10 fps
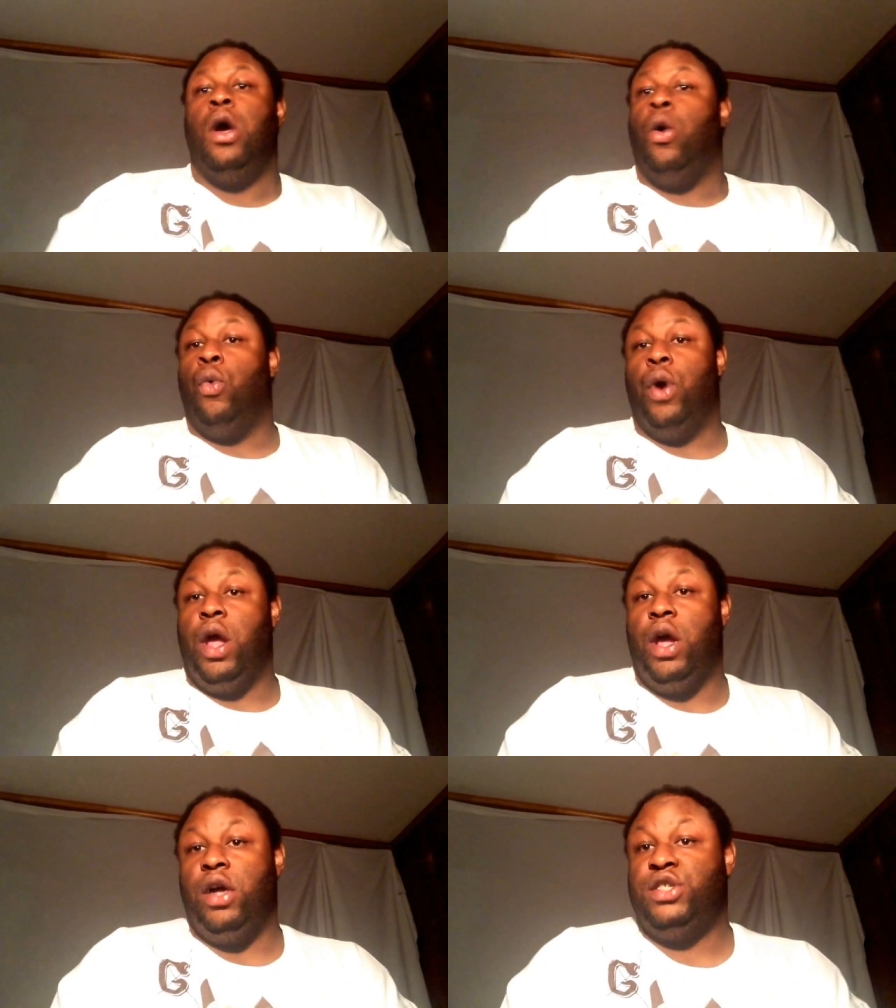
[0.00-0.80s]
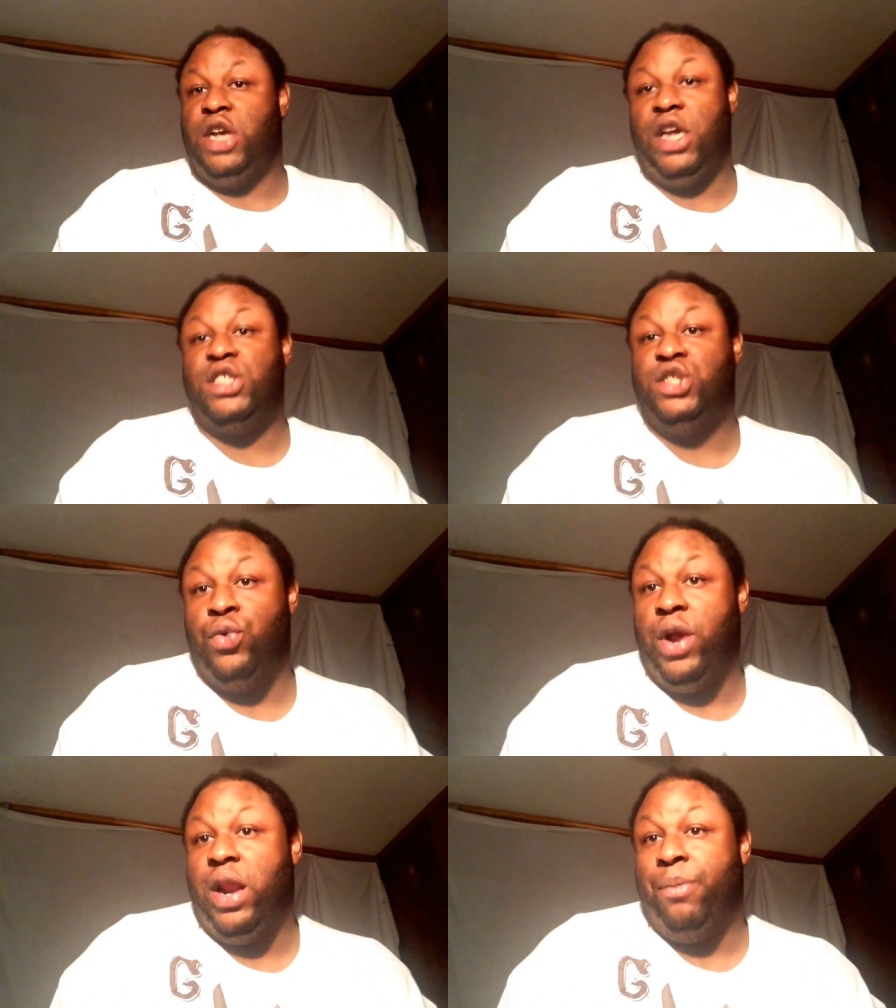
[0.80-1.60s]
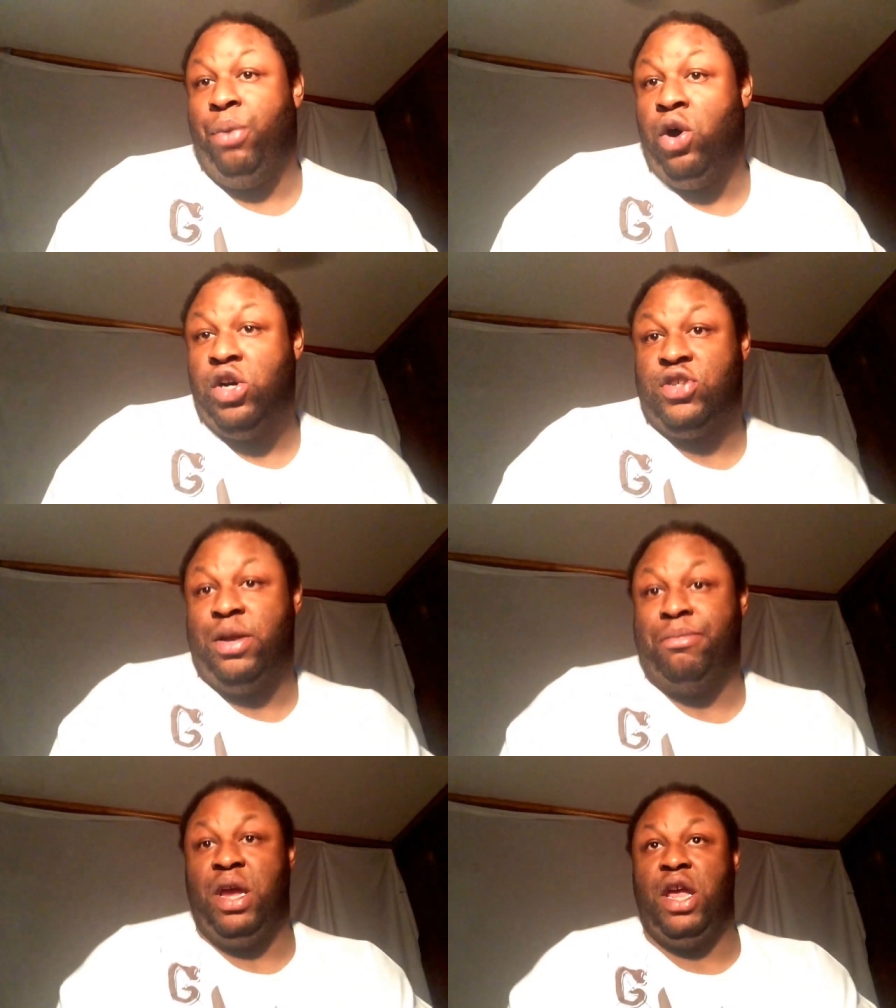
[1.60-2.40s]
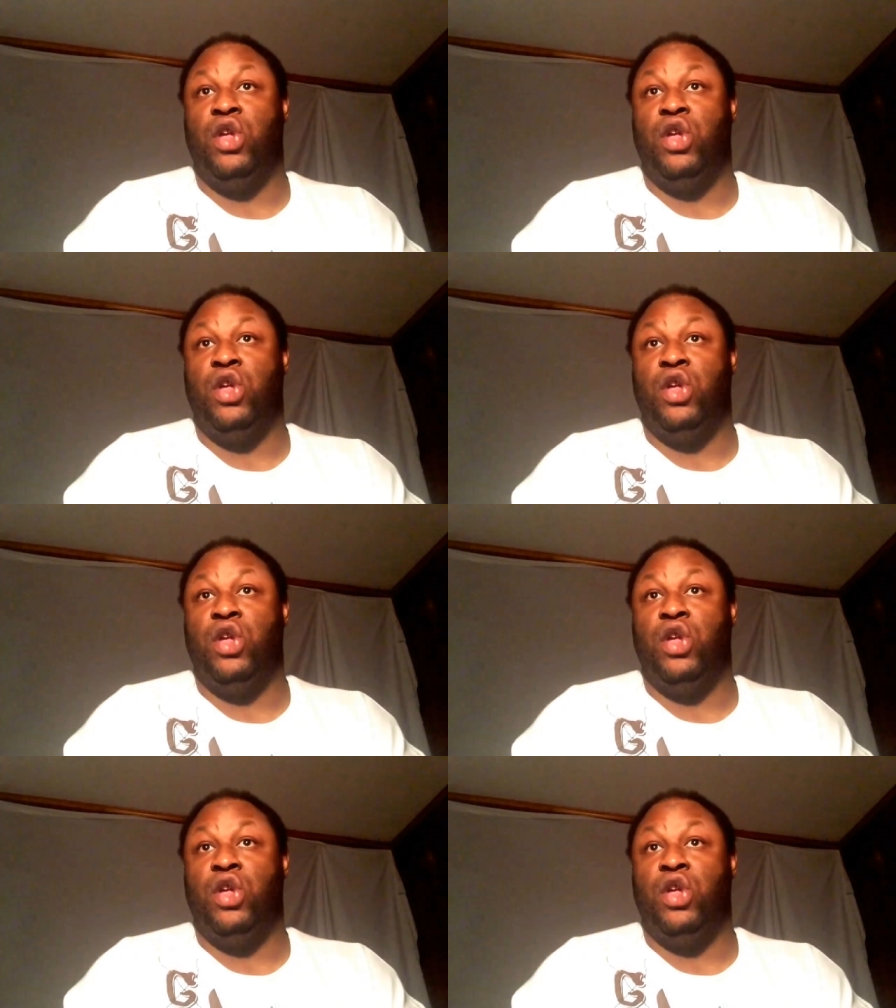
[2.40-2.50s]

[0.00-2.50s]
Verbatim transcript: Well, Chase, you winning points at me.